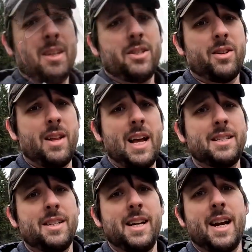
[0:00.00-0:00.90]
So
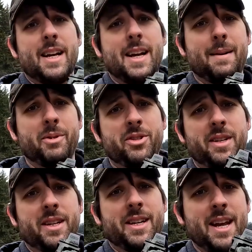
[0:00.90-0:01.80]
lastly, I am
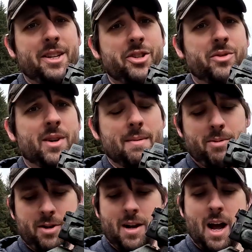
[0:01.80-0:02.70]
using a K2 grip.
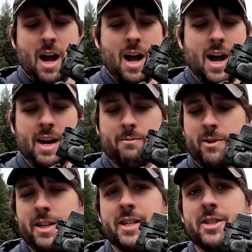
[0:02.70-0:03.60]
I
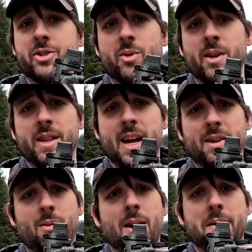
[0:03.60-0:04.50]
really enjoy that
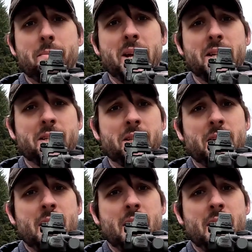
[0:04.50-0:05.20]
quite a bit.